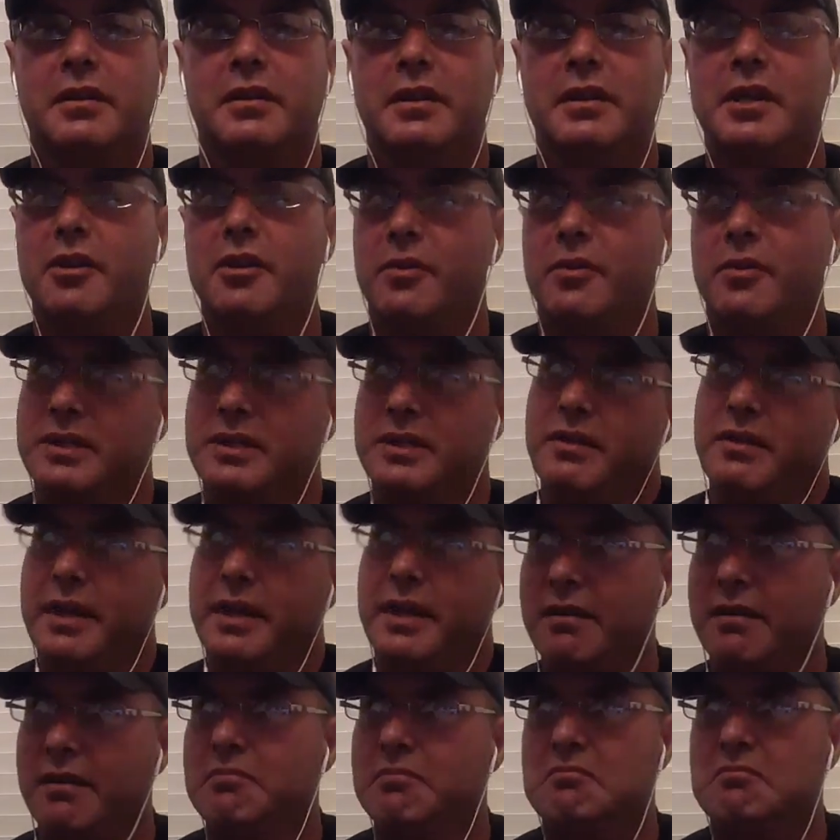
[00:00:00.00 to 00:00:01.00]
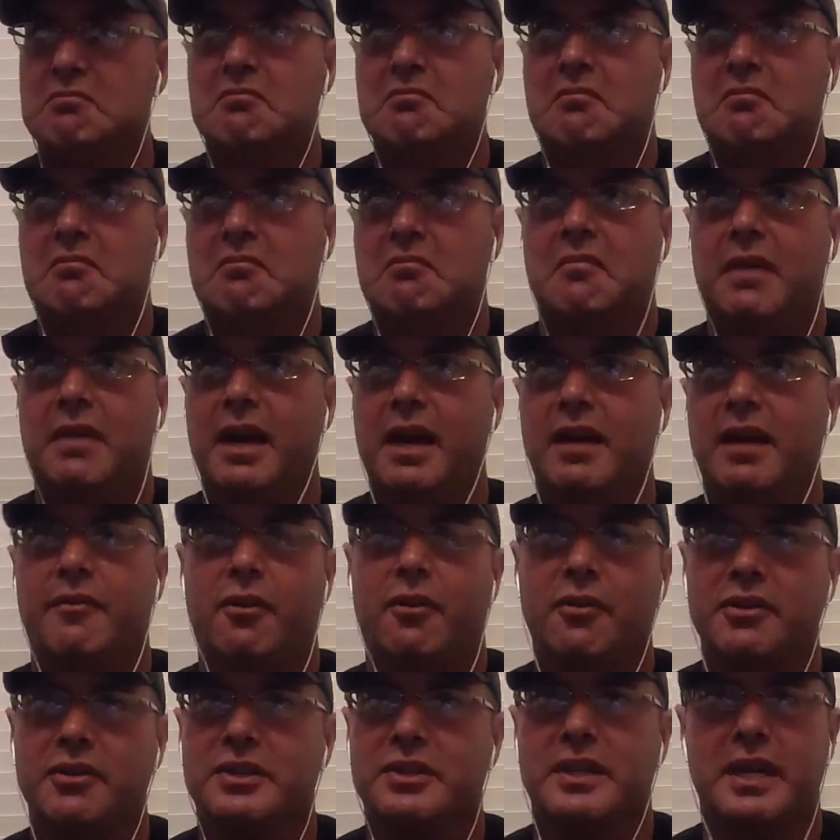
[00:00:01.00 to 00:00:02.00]
you know, because like out
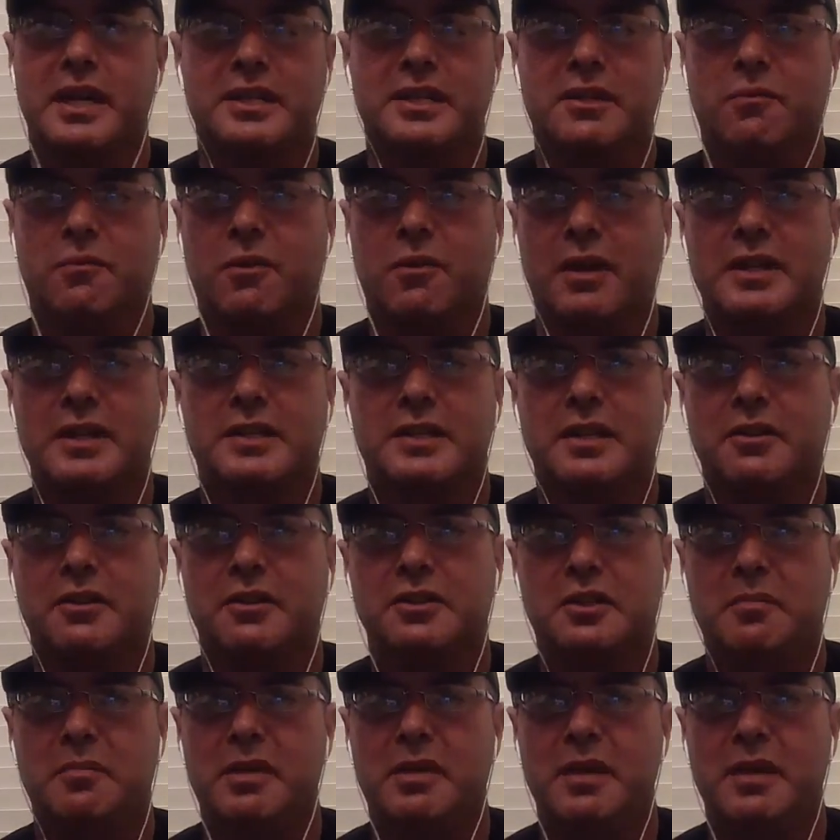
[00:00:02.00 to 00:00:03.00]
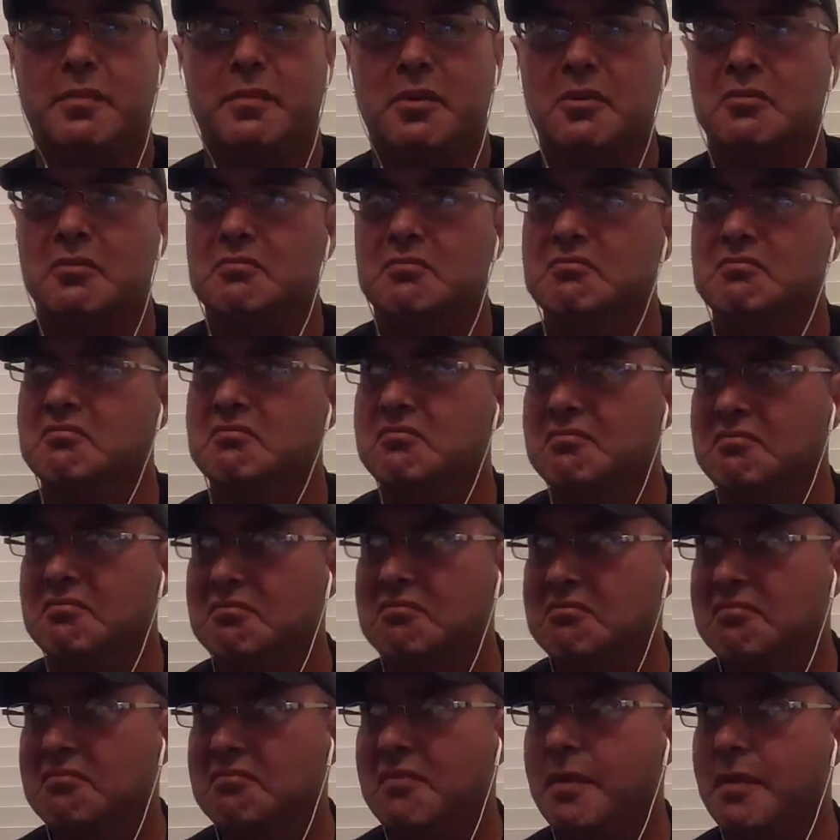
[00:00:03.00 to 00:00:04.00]
of all the snakes that Ryan sells to people,
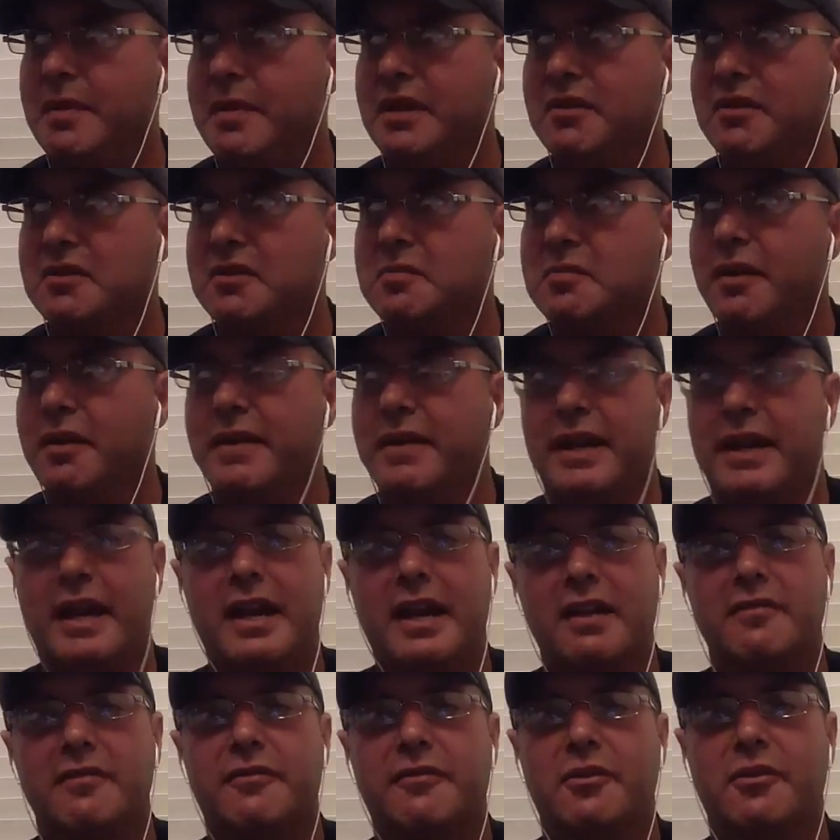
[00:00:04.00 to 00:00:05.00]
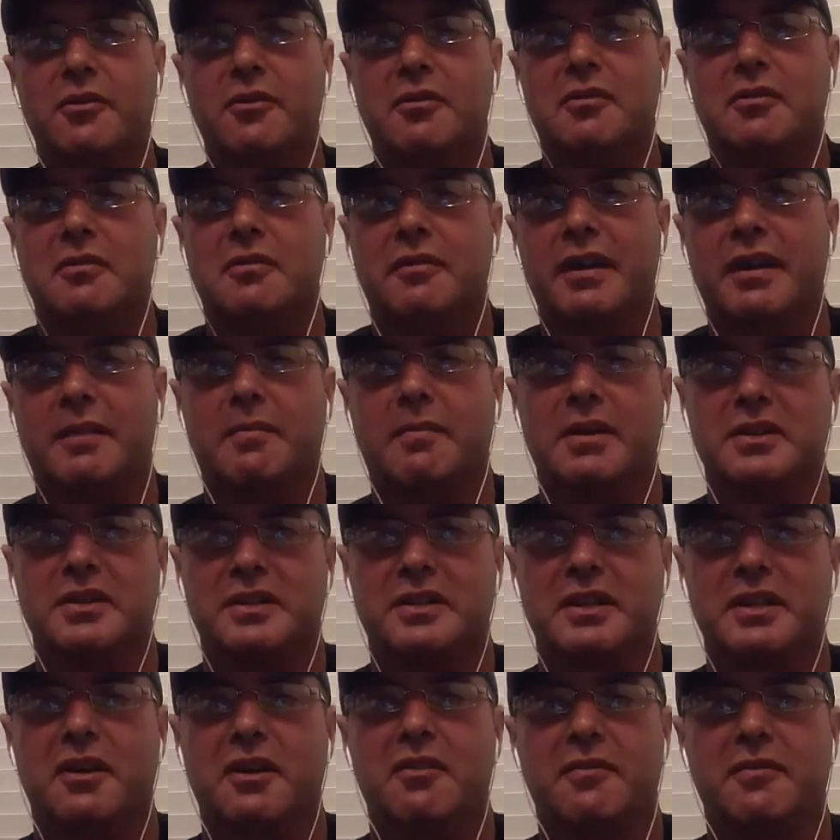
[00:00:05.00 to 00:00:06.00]
I mean, there's probably a handful like
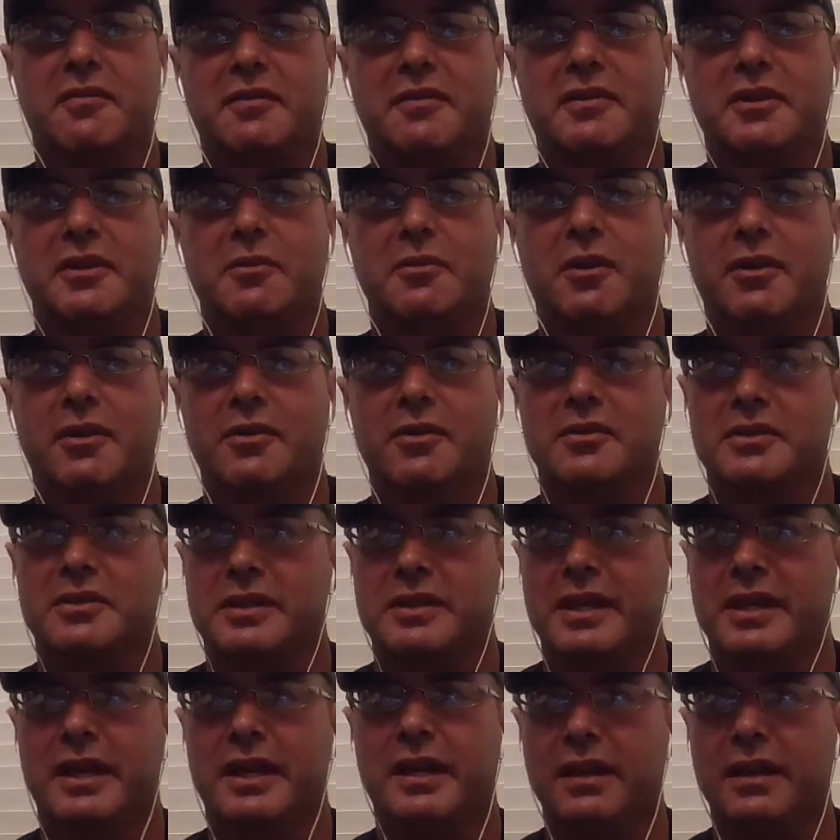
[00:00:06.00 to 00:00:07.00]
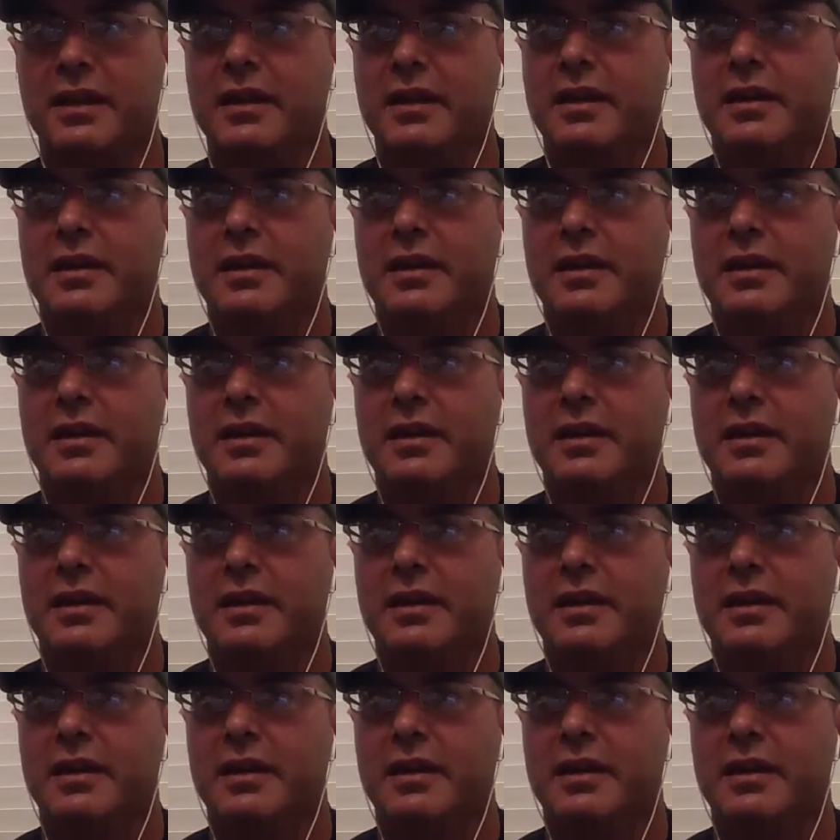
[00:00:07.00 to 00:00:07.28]
myself and a few others that